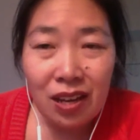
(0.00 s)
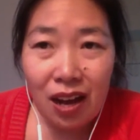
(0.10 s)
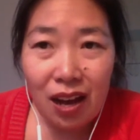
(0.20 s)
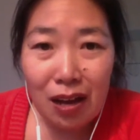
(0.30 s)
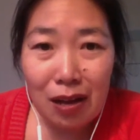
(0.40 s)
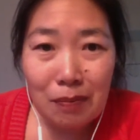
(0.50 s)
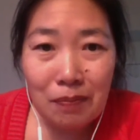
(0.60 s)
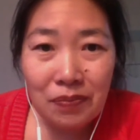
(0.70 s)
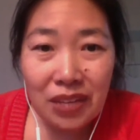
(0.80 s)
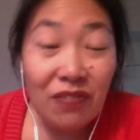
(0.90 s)
um,
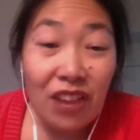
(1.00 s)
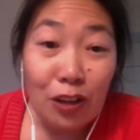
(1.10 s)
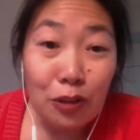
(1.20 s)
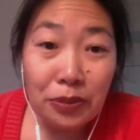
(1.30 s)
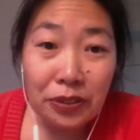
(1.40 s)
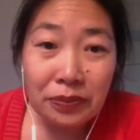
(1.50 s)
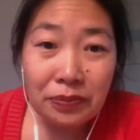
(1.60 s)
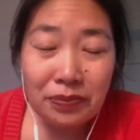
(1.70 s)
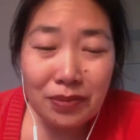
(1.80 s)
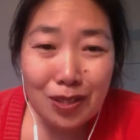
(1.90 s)
invaluable.
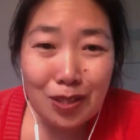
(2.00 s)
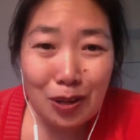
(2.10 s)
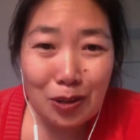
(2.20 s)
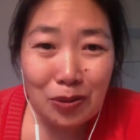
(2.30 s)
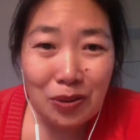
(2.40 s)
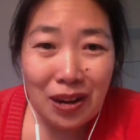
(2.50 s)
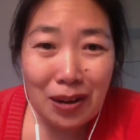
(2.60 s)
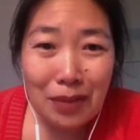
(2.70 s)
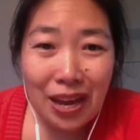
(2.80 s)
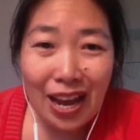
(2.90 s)
So
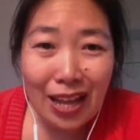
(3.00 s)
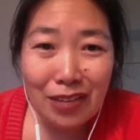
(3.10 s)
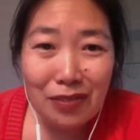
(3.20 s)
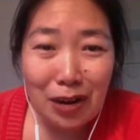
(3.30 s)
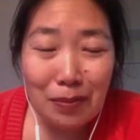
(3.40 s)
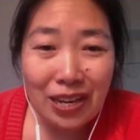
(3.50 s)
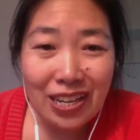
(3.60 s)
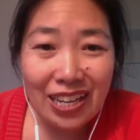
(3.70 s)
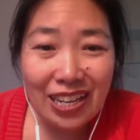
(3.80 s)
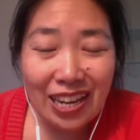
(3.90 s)
um, I highly recommend
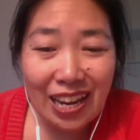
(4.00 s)
it.